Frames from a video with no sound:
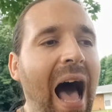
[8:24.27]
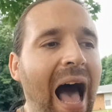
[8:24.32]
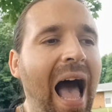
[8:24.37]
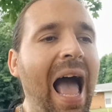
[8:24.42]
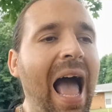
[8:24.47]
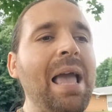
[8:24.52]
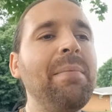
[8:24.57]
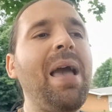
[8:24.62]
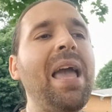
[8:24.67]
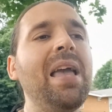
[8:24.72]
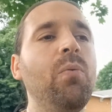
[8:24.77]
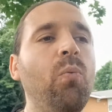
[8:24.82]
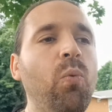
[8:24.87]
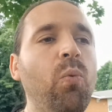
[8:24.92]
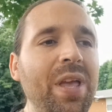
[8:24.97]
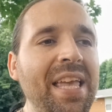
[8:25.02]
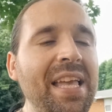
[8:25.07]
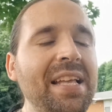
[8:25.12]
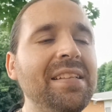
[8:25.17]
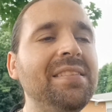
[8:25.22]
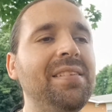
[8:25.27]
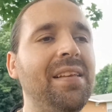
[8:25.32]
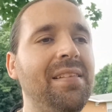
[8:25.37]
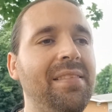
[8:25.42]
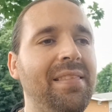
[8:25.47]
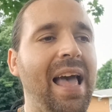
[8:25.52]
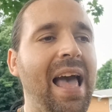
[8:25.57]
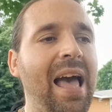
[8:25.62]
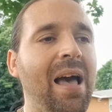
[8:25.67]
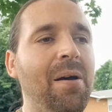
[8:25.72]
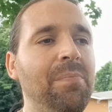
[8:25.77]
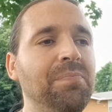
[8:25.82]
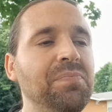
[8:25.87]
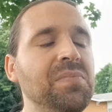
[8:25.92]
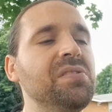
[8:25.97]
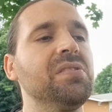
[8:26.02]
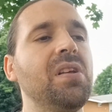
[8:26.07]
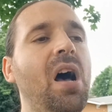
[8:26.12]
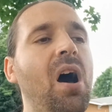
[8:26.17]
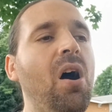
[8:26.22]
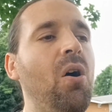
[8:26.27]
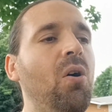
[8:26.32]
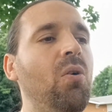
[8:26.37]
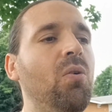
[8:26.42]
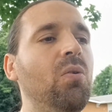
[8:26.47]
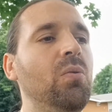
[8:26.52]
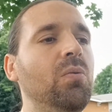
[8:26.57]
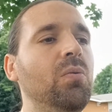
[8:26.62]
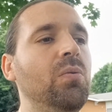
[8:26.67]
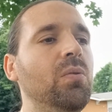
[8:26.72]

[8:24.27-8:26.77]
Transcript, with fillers: I'm a weed to them, so